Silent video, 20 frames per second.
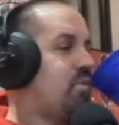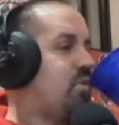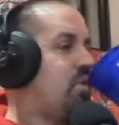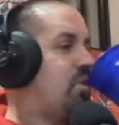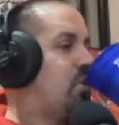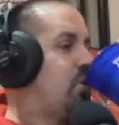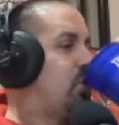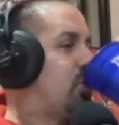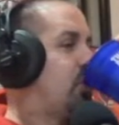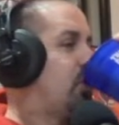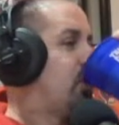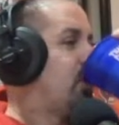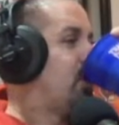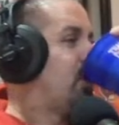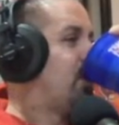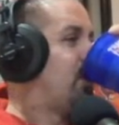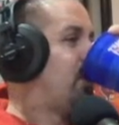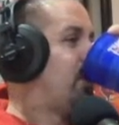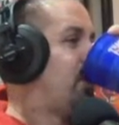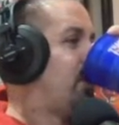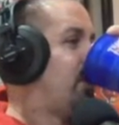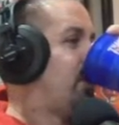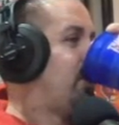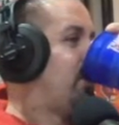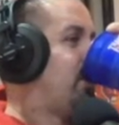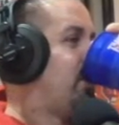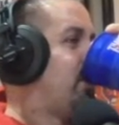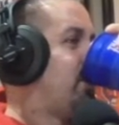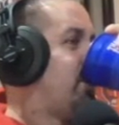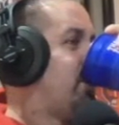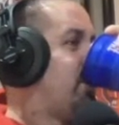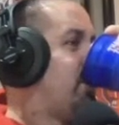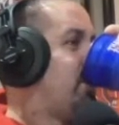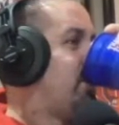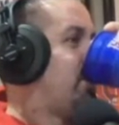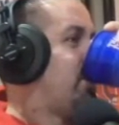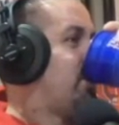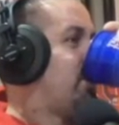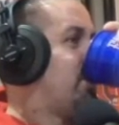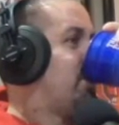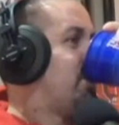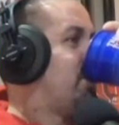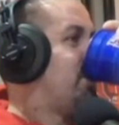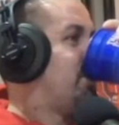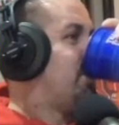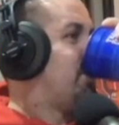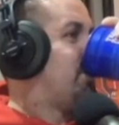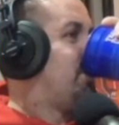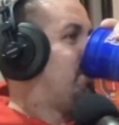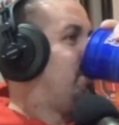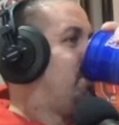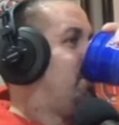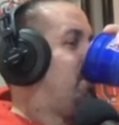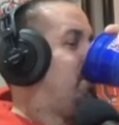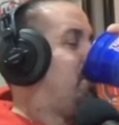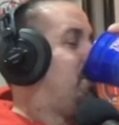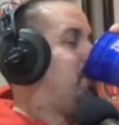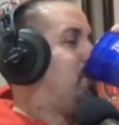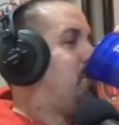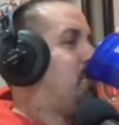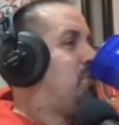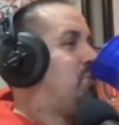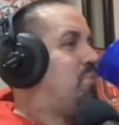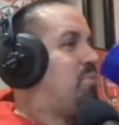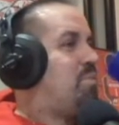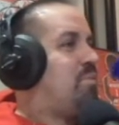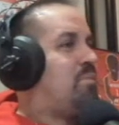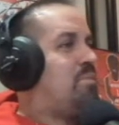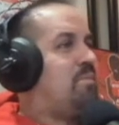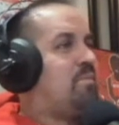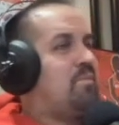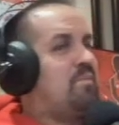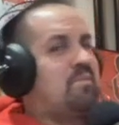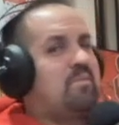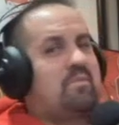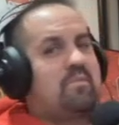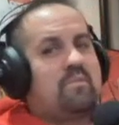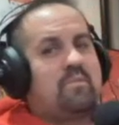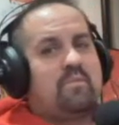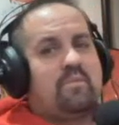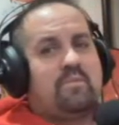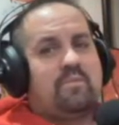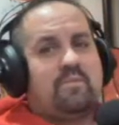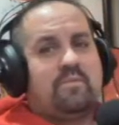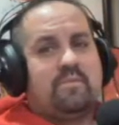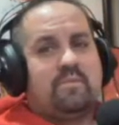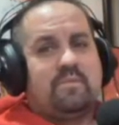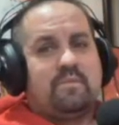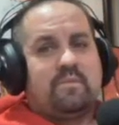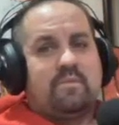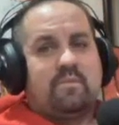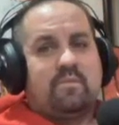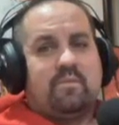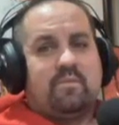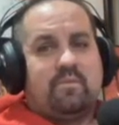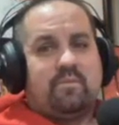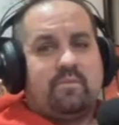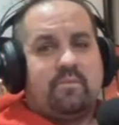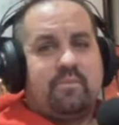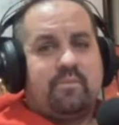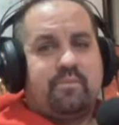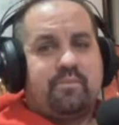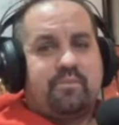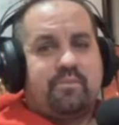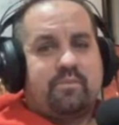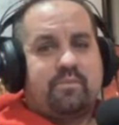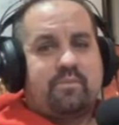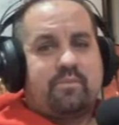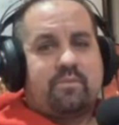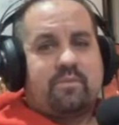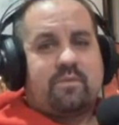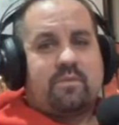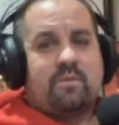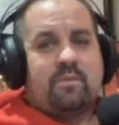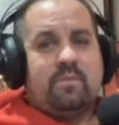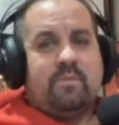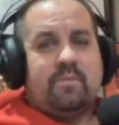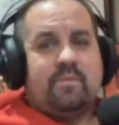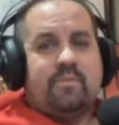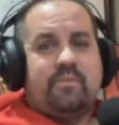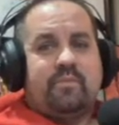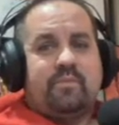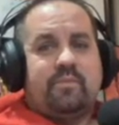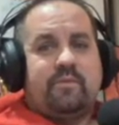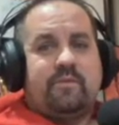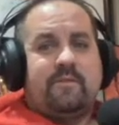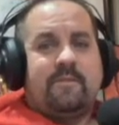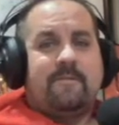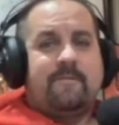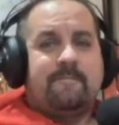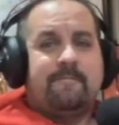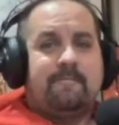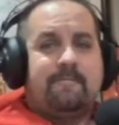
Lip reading: This person isn't speaking.